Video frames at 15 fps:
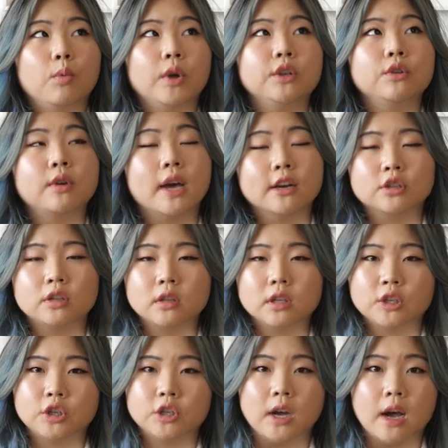When you
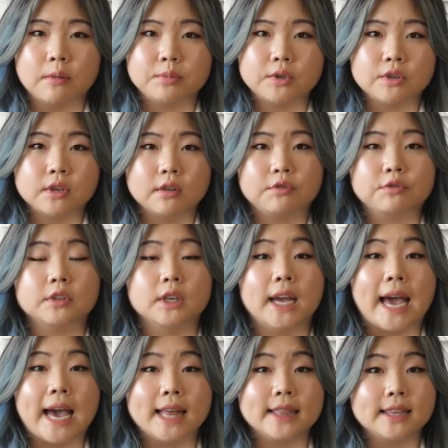actually shop duty
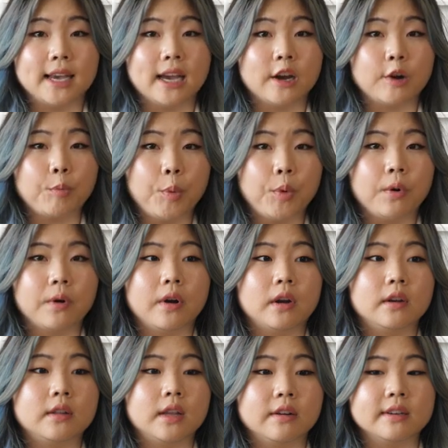free at the
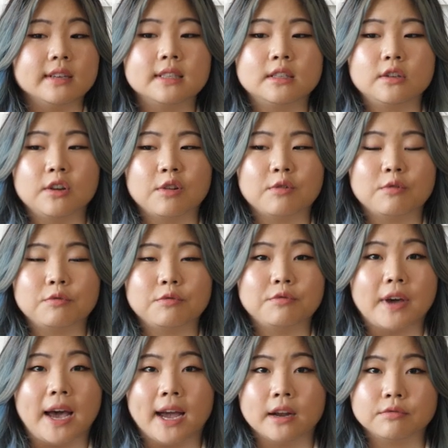airport, there is no
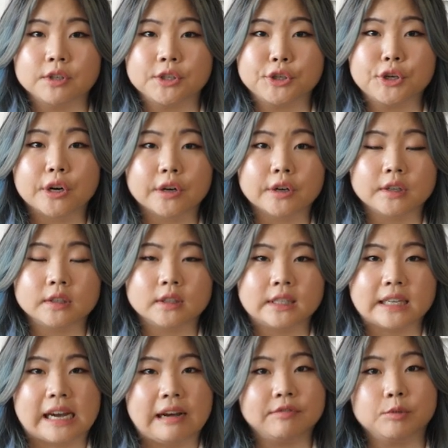VAT return
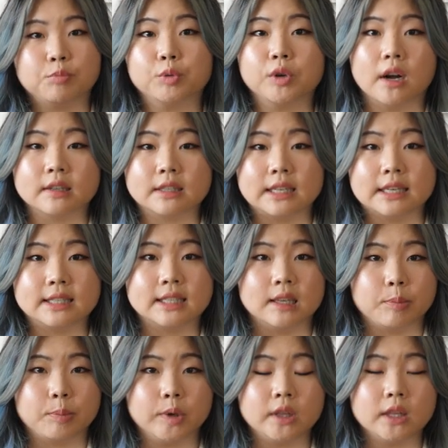to have to process
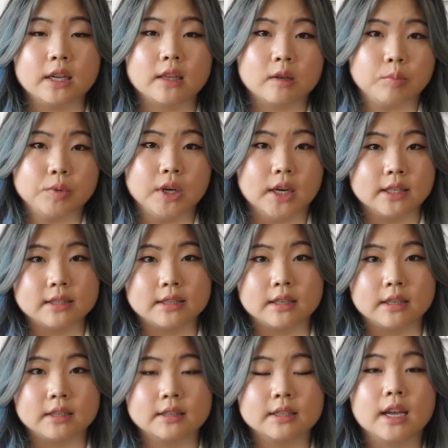separately. The
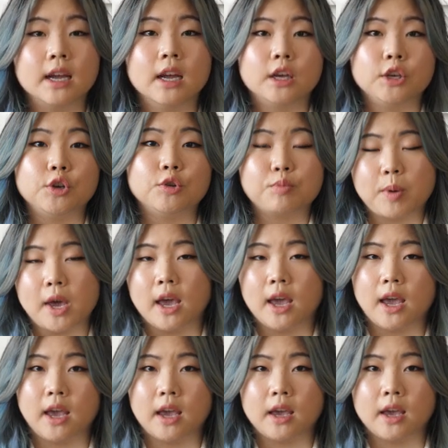prices you
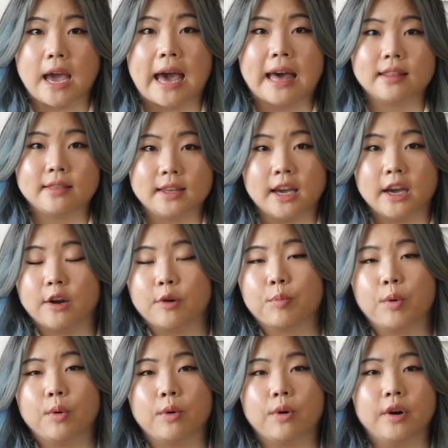pay at the
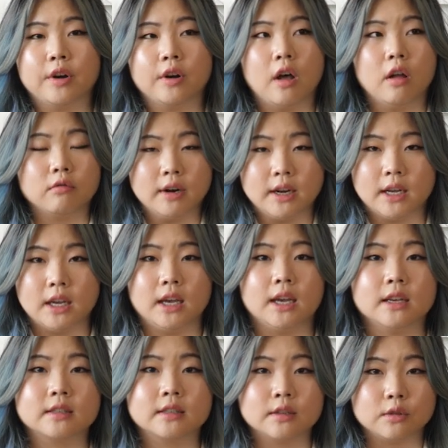airport already
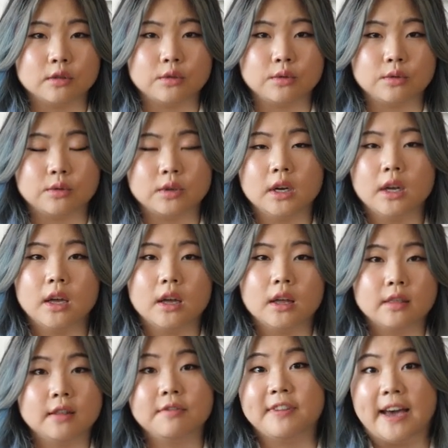exclude
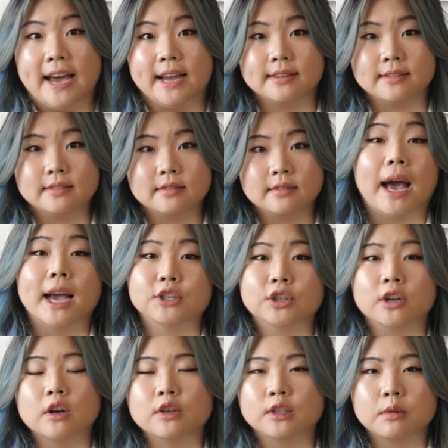the VAT. I
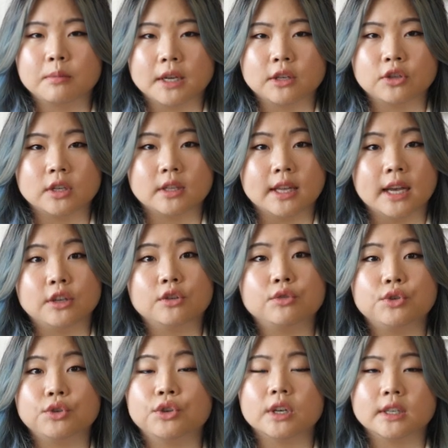should also mention that you
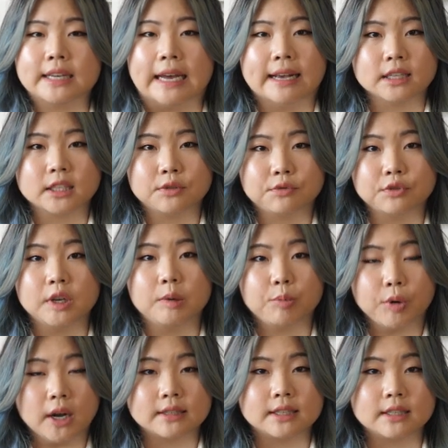do your tax-free
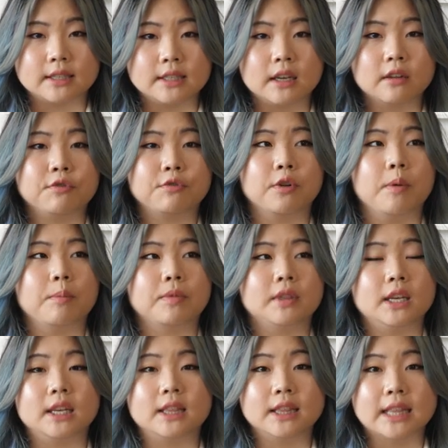processing from
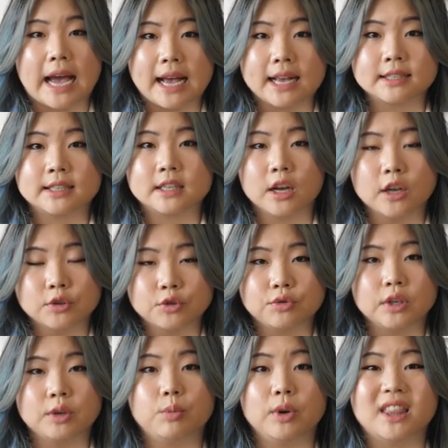the last
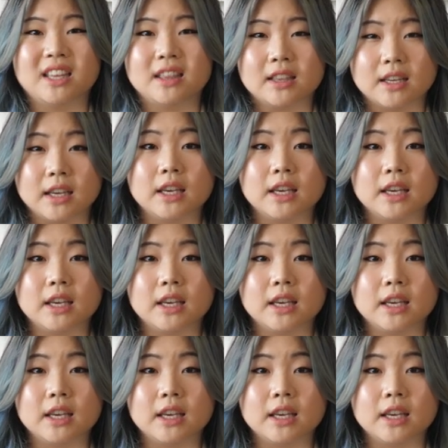country within the